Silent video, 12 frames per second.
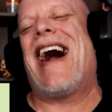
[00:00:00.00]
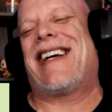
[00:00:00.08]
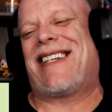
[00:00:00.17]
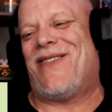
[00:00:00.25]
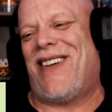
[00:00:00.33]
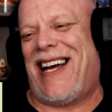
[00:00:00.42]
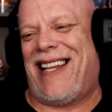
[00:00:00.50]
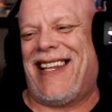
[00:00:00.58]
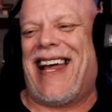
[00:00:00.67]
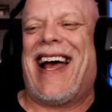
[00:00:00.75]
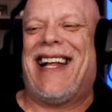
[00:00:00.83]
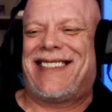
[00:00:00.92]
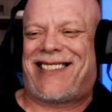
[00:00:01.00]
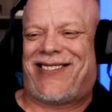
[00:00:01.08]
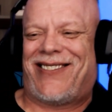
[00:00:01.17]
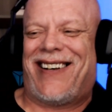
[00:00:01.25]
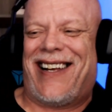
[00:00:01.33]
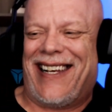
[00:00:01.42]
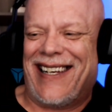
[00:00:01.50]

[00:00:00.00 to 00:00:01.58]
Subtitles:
Come on, that's great.